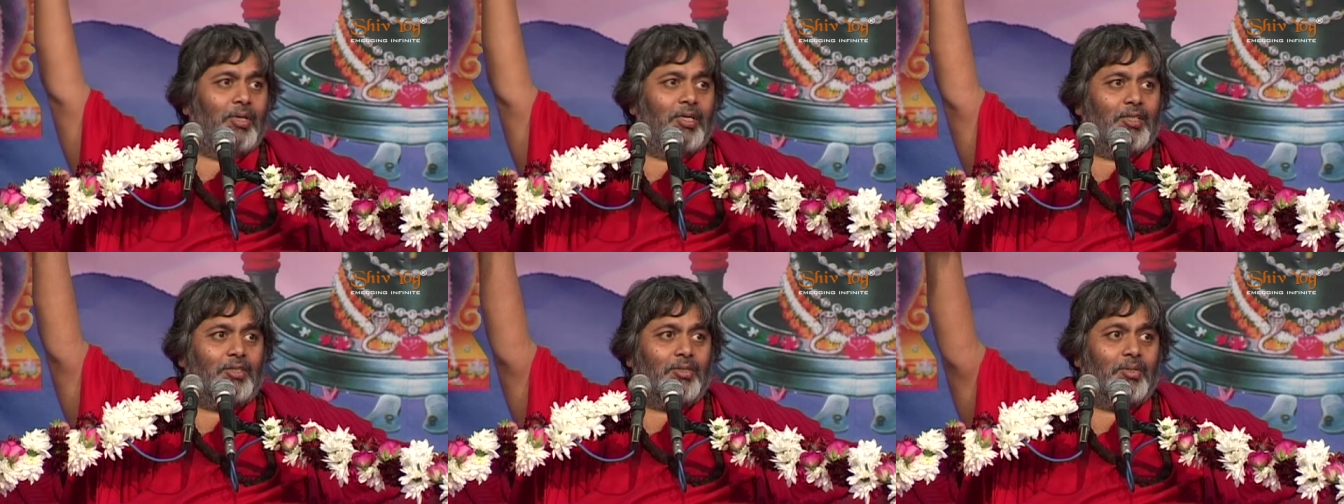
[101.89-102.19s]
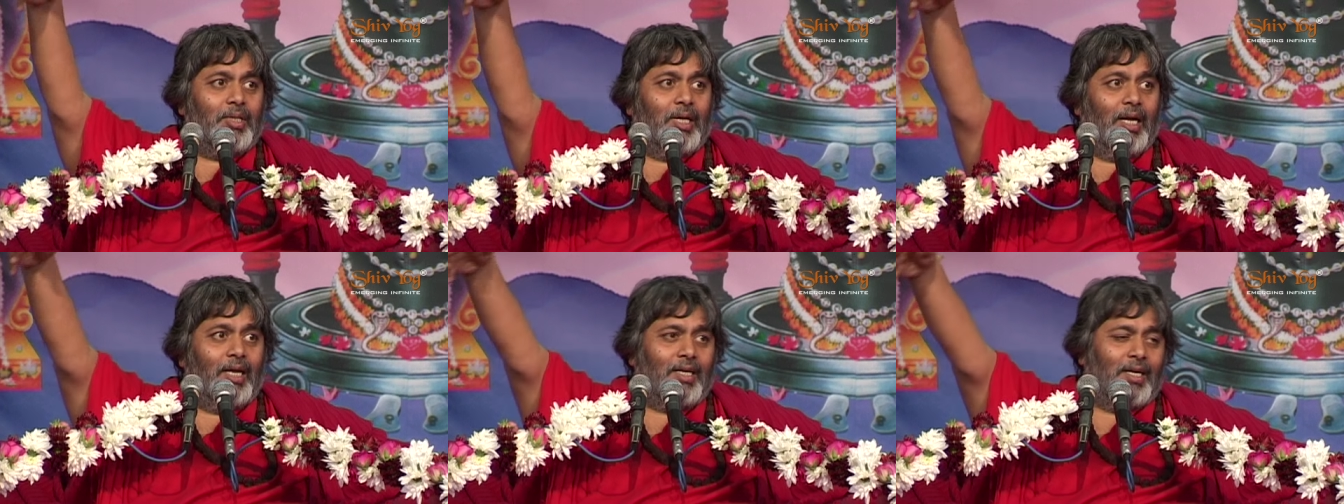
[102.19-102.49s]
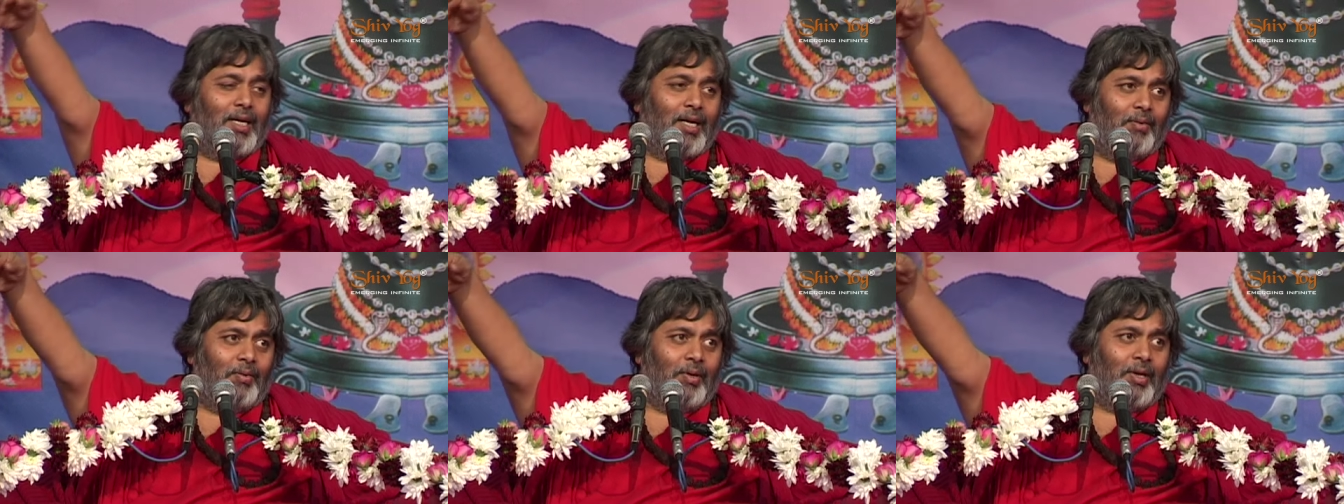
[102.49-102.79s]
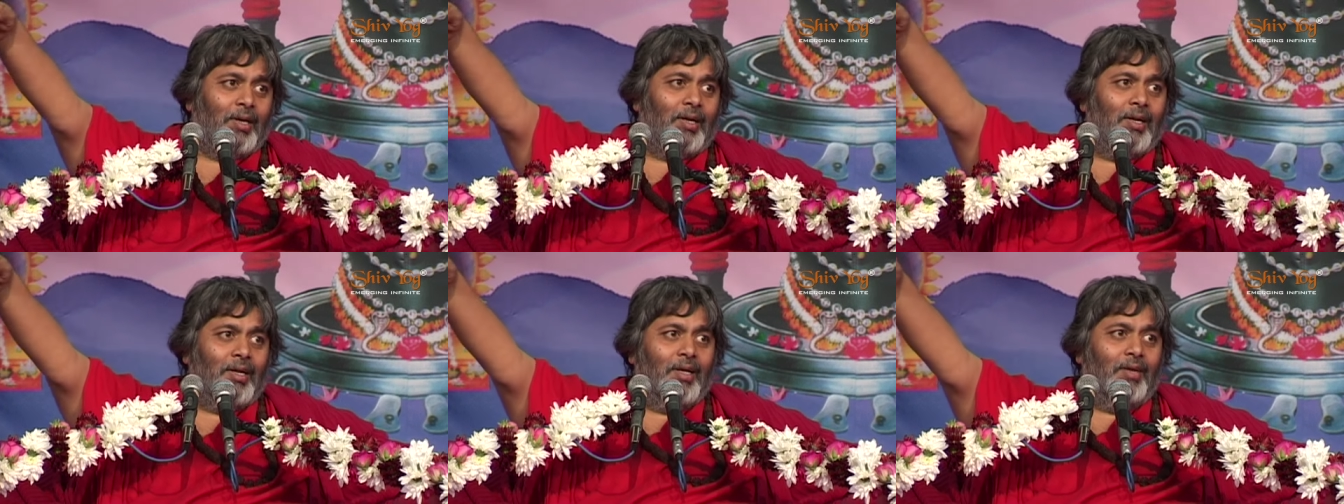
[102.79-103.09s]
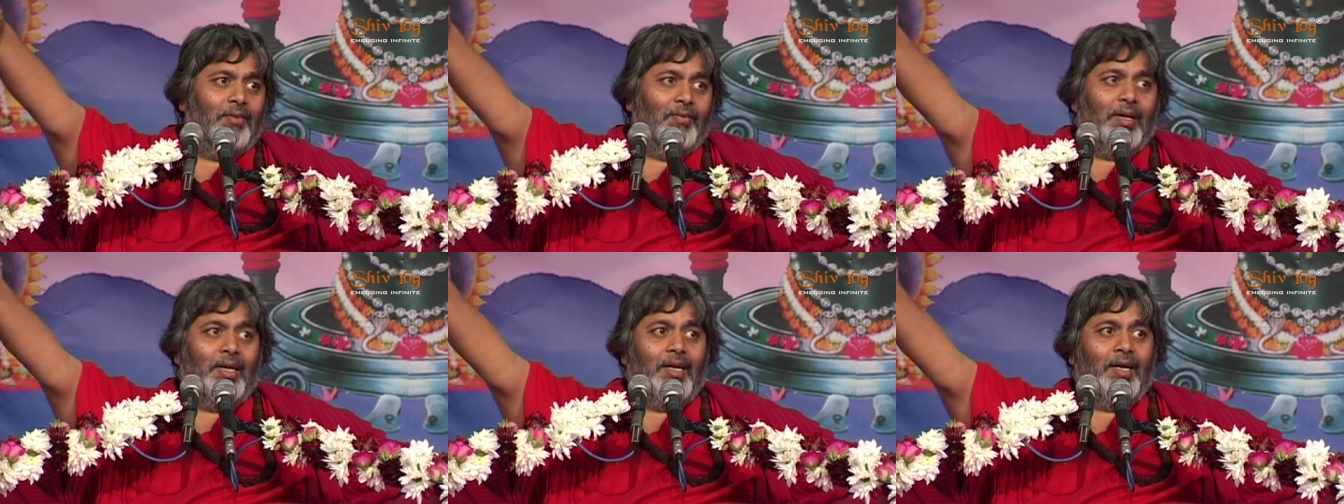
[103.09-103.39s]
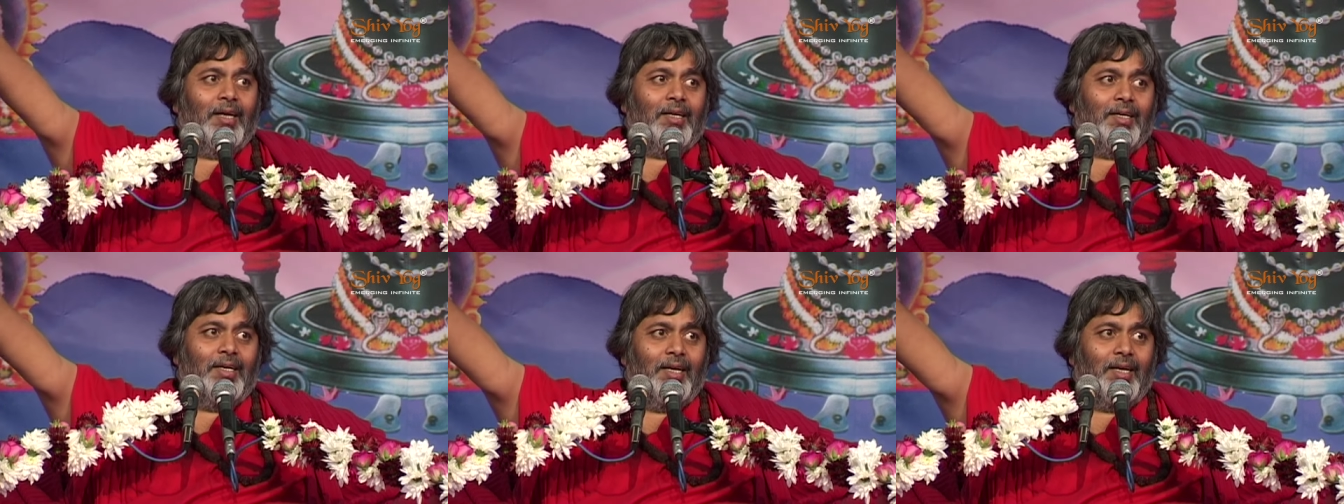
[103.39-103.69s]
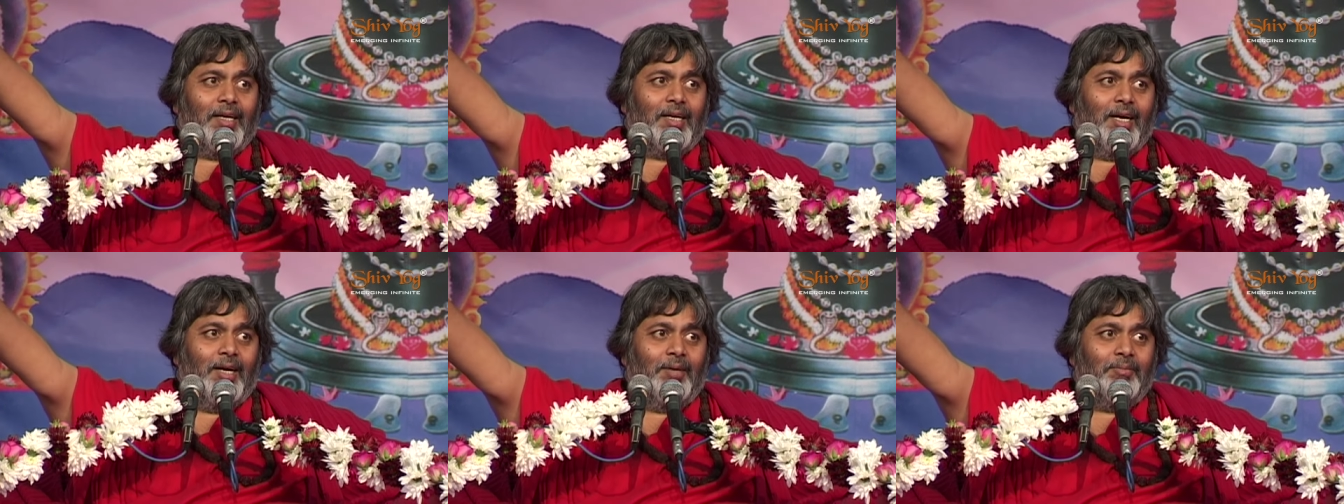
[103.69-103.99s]
reach to that level when
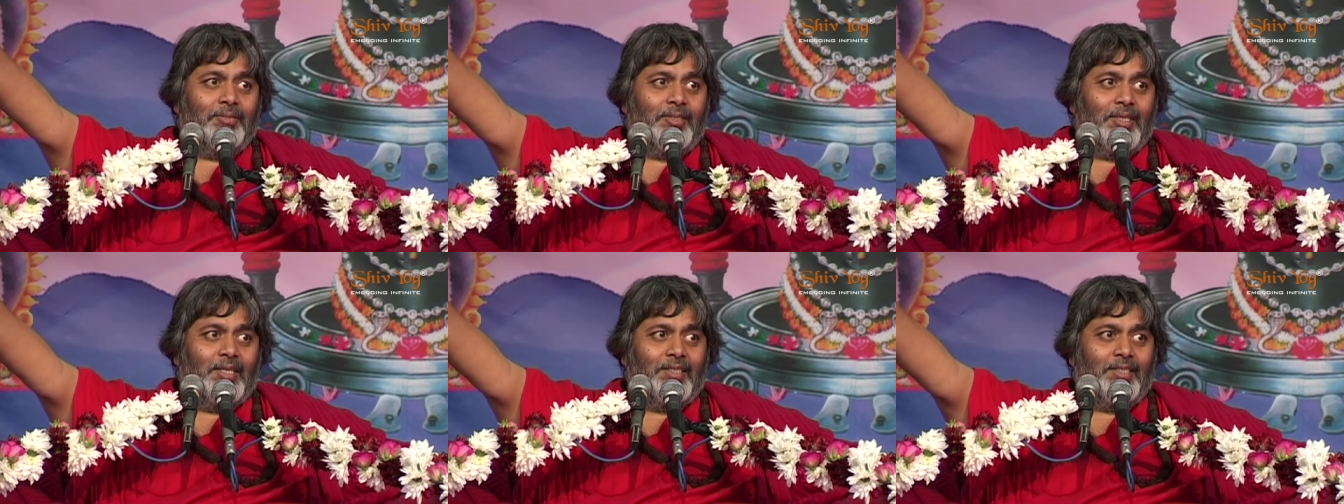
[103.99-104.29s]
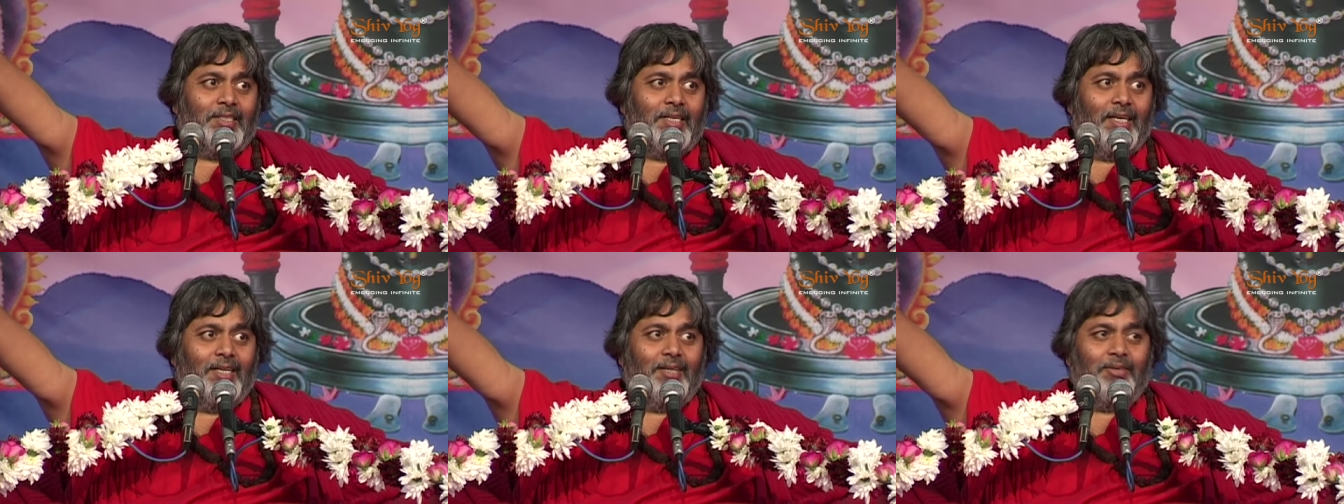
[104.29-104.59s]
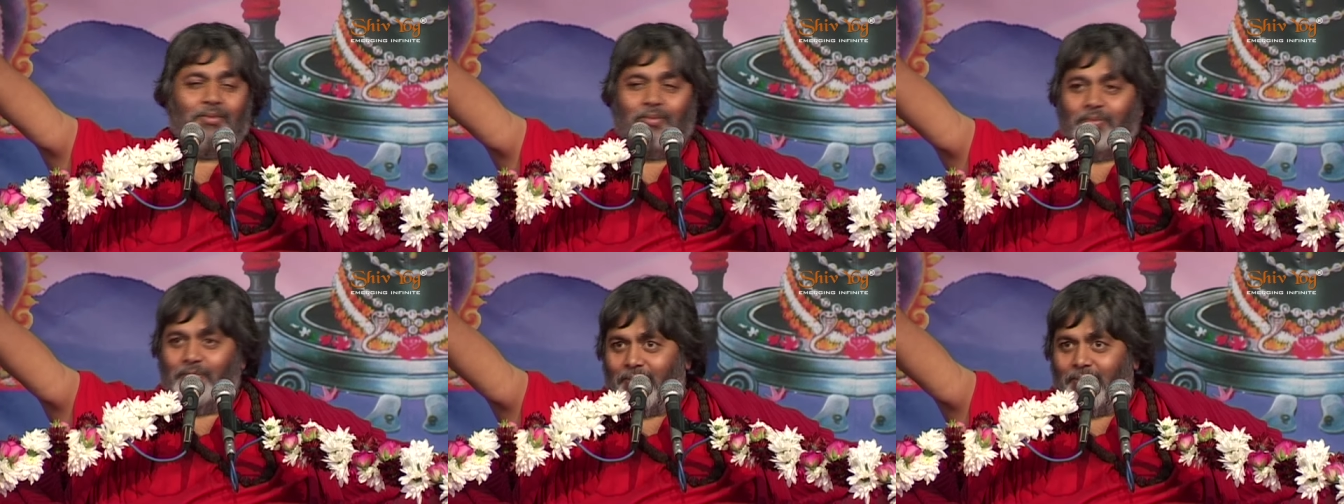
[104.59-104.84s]
hungry comes and say